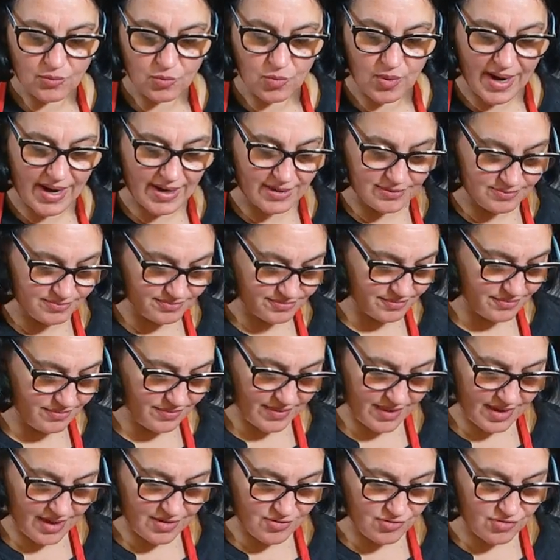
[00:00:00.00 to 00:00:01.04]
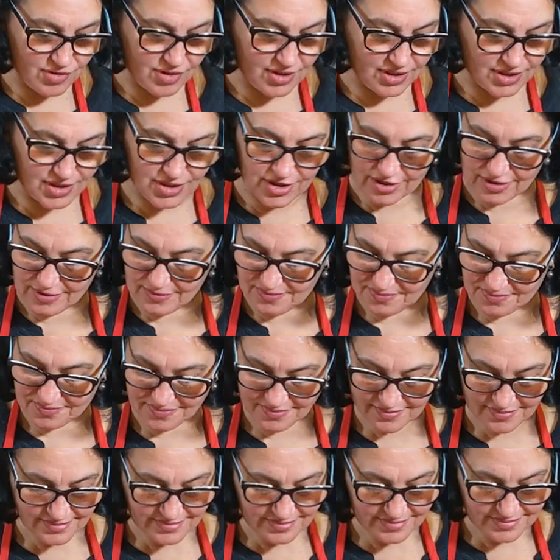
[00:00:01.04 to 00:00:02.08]
Wow, really good.
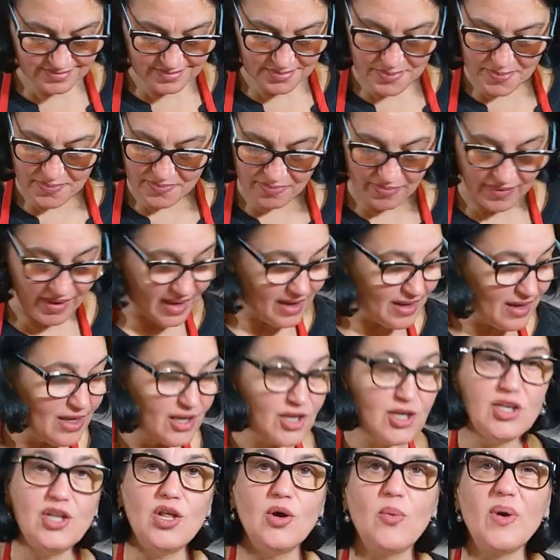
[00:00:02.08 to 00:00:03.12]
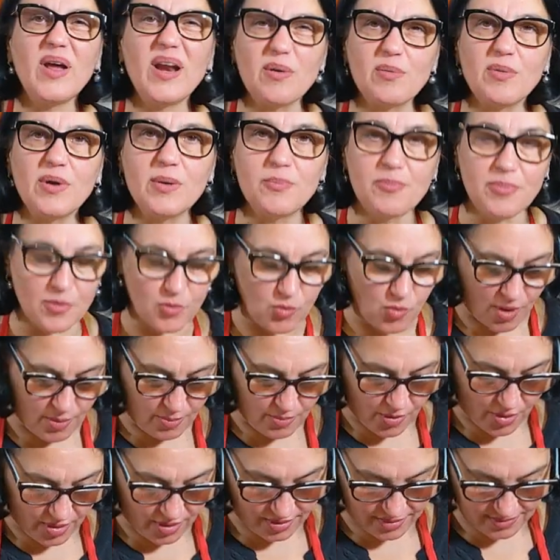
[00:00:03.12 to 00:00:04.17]
You know what? I'm going to put one
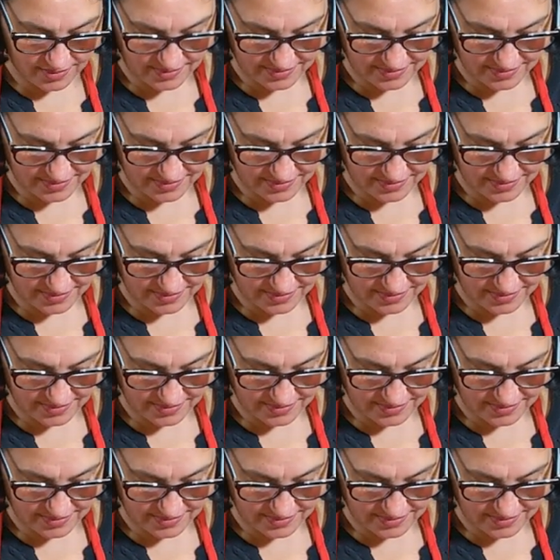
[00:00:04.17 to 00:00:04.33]
more.